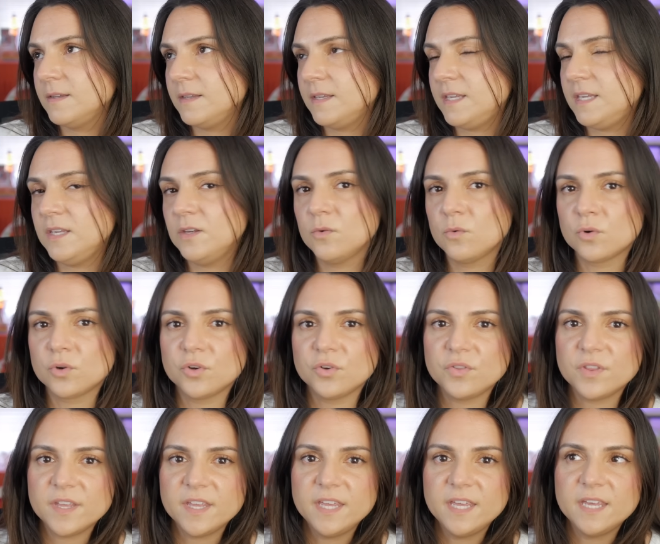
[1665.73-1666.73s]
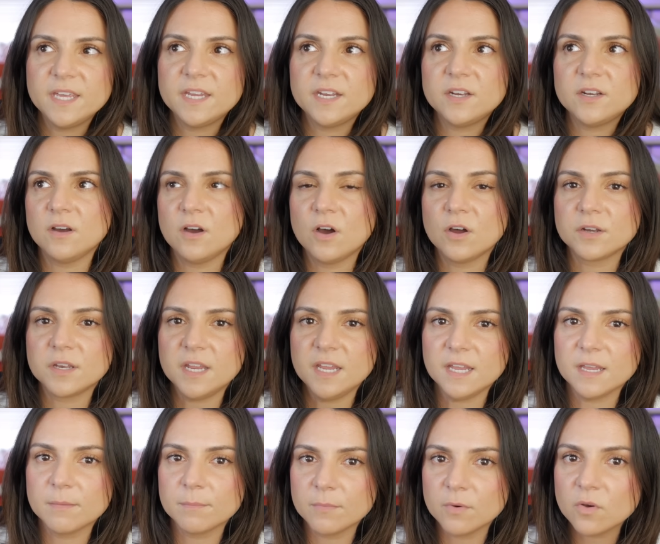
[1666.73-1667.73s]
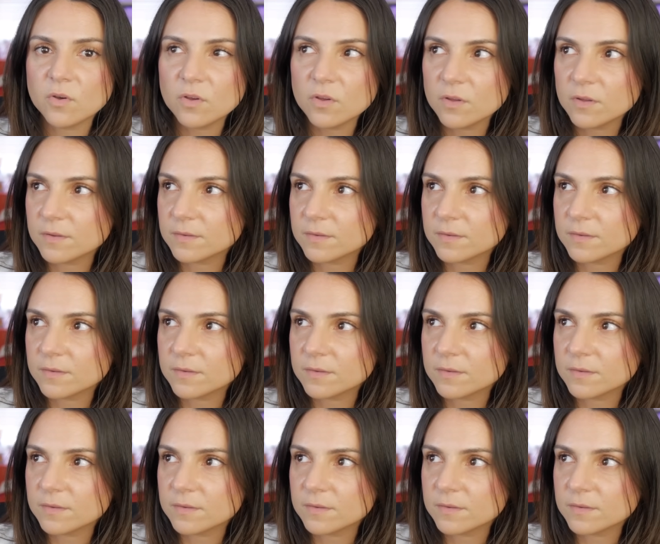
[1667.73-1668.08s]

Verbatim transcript: He ordered the hit on Kimball.